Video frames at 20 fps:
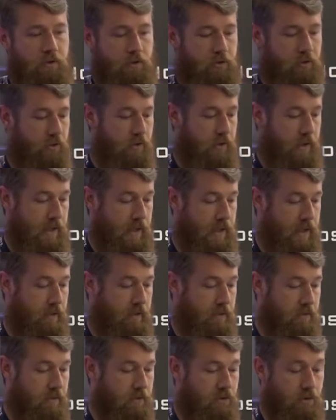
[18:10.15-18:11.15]
to the
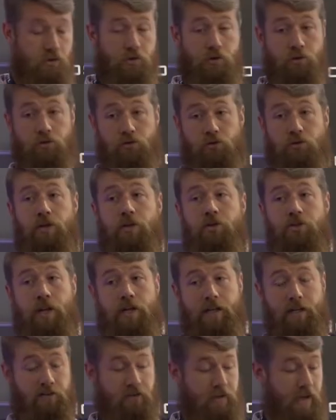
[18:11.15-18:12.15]
new user
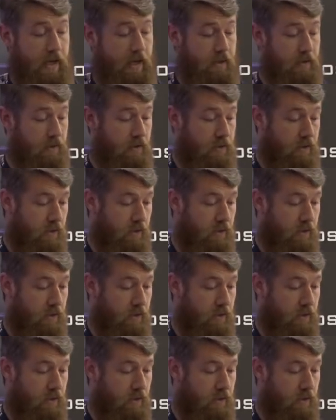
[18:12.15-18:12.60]
initiated state.